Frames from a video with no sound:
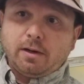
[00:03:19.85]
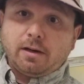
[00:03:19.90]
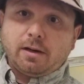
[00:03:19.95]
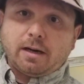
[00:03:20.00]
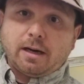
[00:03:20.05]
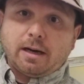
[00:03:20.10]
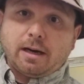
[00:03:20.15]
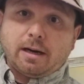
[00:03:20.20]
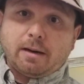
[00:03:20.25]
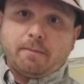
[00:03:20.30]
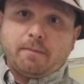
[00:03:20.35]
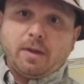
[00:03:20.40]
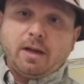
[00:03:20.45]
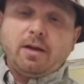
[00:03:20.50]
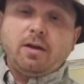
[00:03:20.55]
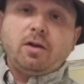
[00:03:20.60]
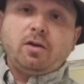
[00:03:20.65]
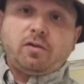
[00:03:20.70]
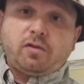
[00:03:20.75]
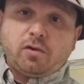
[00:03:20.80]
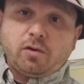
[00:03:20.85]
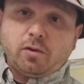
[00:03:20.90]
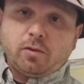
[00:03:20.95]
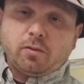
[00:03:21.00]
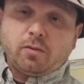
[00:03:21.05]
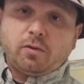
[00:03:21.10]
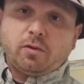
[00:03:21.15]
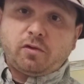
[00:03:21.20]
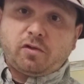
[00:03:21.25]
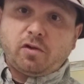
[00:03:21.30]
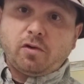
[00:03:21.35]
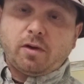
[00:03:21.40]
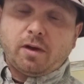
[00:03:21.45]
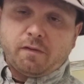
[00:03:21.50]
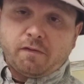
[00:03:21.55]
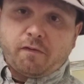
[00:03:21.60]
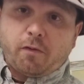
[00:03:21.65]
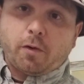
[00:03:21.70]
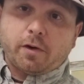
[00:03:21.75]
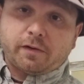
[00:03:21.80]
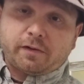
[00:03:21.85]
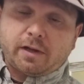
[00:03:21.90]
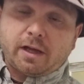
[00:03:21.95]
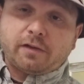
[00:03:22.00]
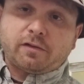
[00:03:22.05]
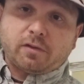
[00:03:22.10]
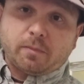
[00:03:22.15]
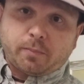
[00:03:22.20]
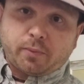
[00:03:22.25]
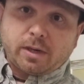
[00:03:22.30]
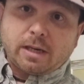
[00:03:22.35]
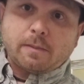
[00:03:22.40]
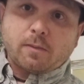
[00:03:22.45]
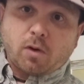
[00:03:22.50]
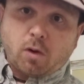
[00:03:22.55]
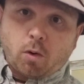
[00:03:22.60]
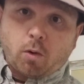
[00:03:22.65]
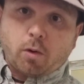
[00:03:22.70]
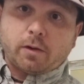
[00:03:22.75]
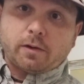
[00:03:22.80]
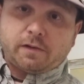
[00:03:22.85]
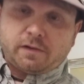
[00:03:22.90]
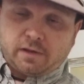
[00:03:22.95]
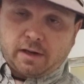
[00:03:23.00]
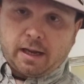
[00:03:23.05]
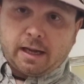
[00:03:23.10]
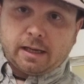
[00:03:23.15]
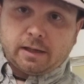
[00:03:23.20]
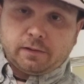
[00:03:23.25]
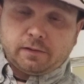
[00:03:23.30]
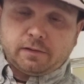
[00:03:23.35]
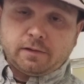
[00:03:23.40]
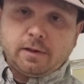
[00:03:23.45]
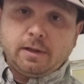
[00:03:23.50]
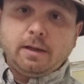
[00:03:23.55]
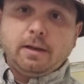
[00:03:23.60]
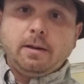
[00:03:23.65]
to enforce that Supreme Court change.